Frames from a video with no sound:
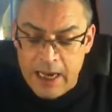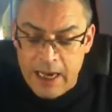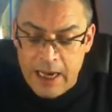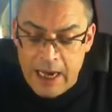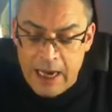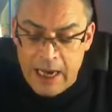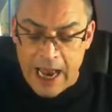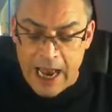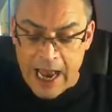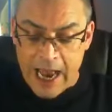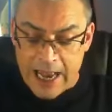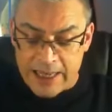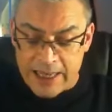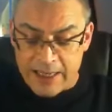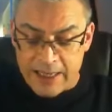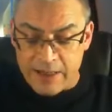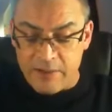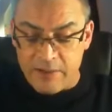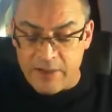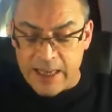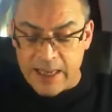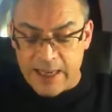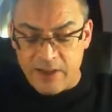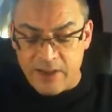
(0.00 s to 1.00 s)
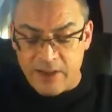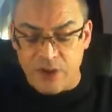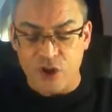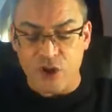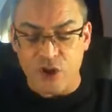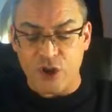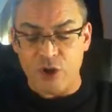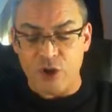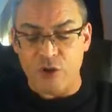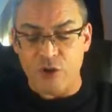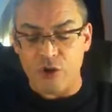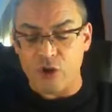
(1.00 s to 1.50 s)
And these are
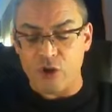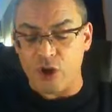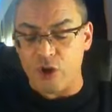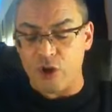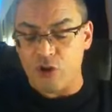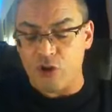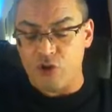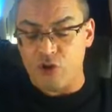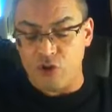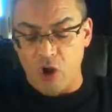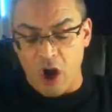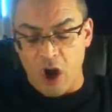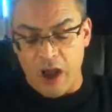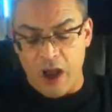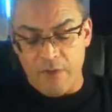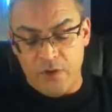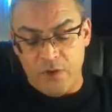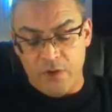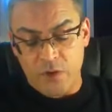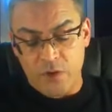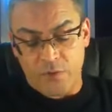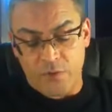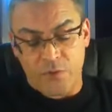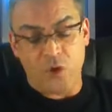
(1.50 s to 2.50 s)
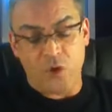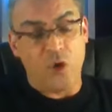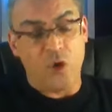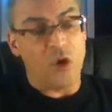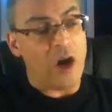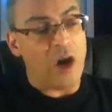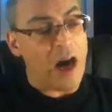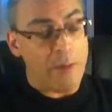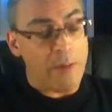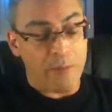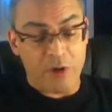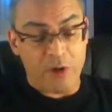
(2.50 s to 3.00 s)
huge drivers
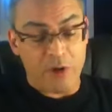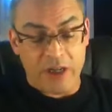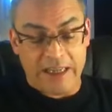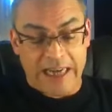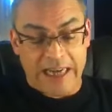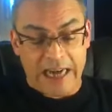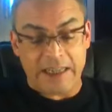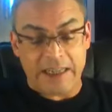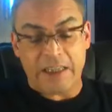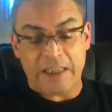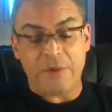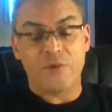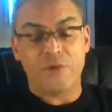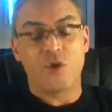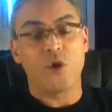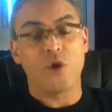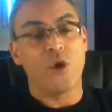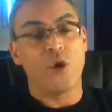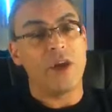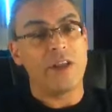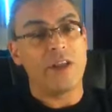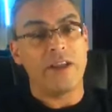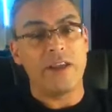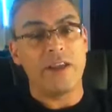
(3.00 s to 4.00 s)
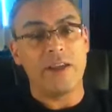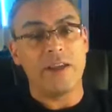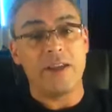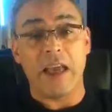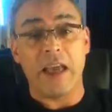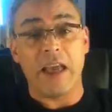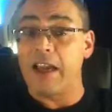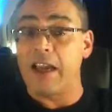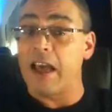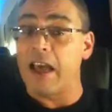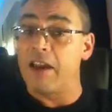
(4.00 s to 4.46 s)
for unproductive choices and